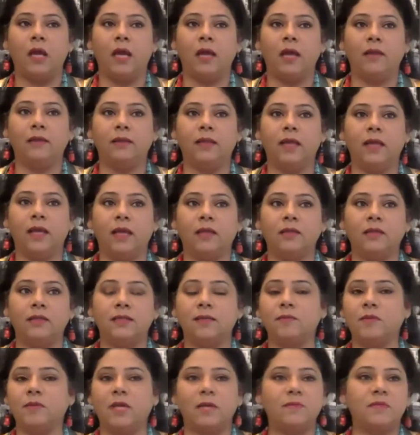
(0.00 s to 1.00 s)
and then
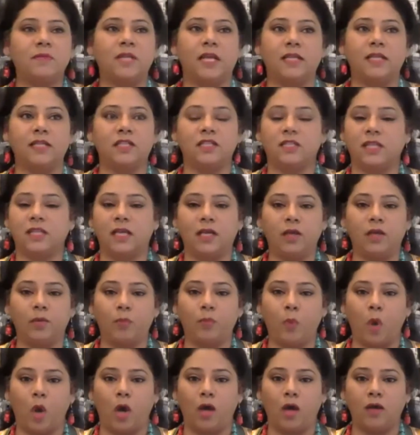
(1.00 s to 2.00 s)
sometimes I just take a
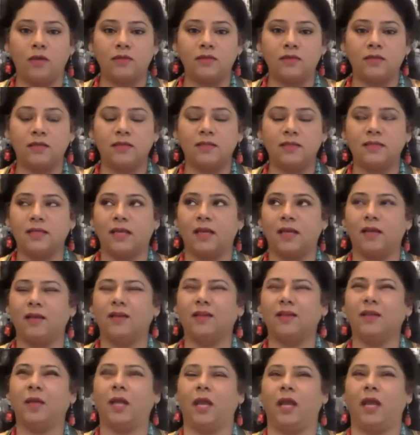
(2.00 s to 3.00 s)
pause and say,
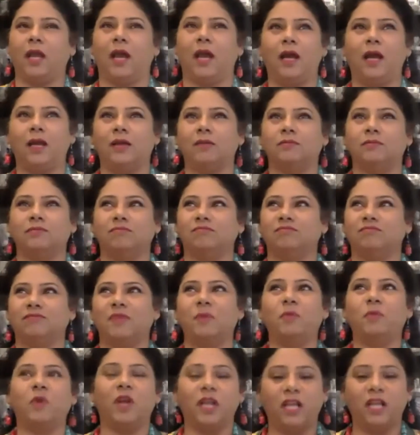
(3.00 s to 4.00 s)
okay, I'm
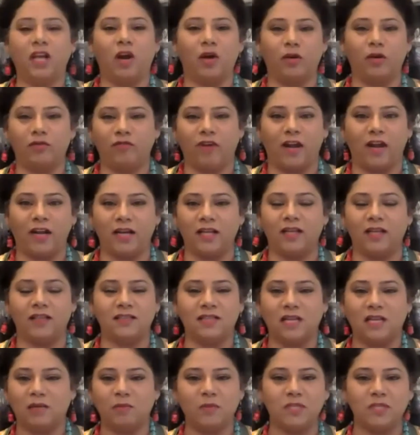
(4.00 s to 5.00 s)
running out of
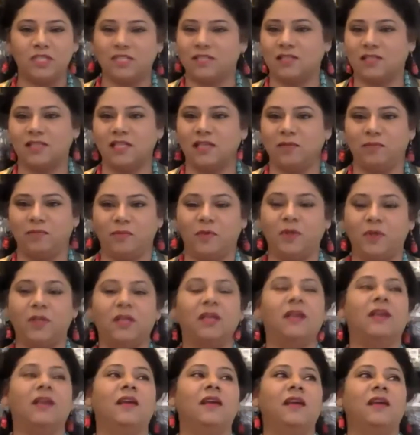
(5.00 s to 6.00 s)
ideas. Let me just sleep,
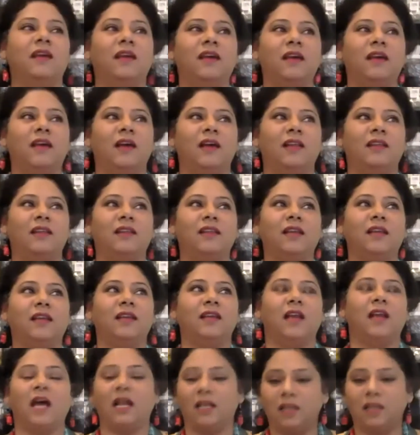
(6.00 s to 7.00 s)
and
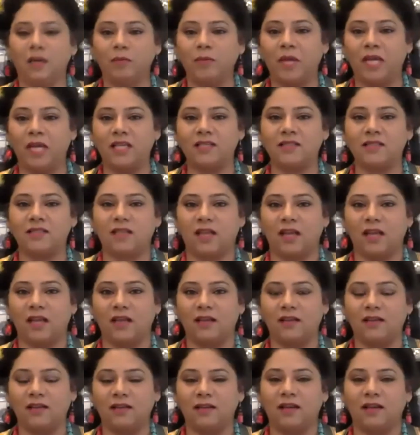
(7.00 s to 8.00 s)
then I'll come next
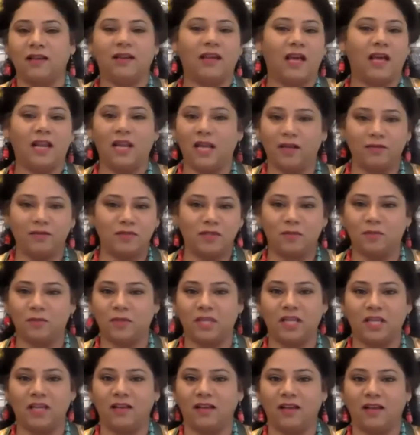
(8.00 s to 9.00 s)
day and I'll have
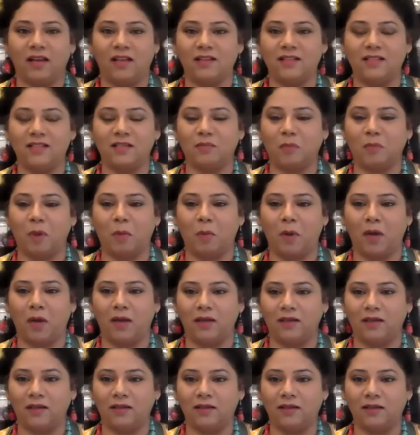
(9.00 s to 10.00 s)
something else in my
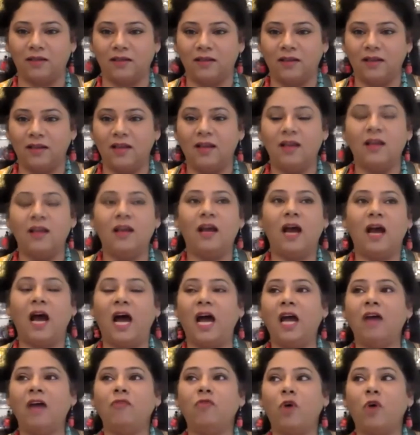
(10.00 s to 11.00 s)
mind.
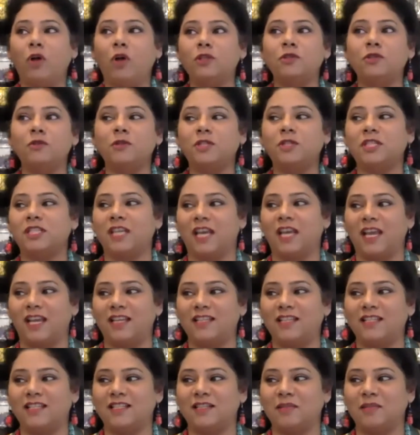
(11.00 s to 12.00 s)
I have also
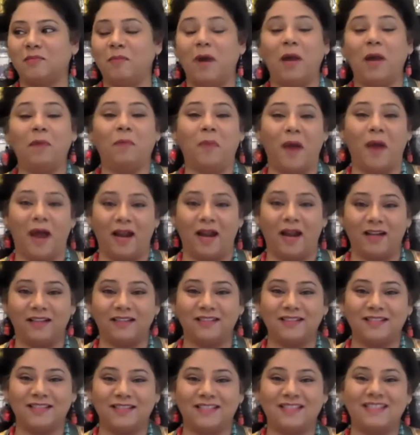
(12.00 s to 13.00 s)
changed my
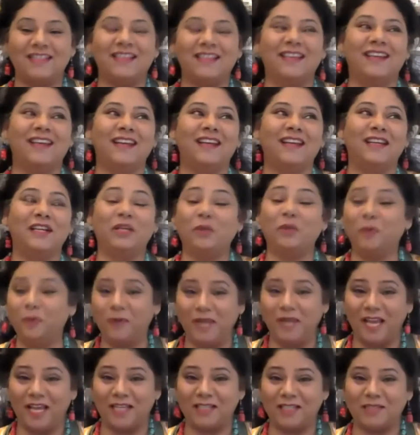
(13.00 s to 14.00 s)
patterns 2
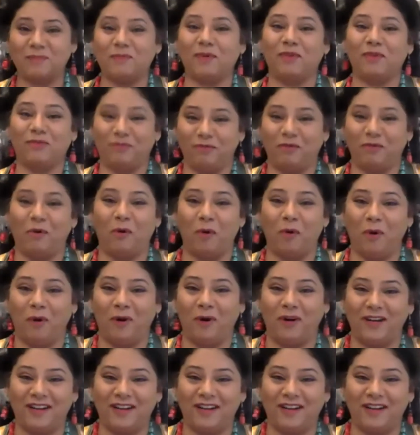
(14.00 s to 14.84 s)
days before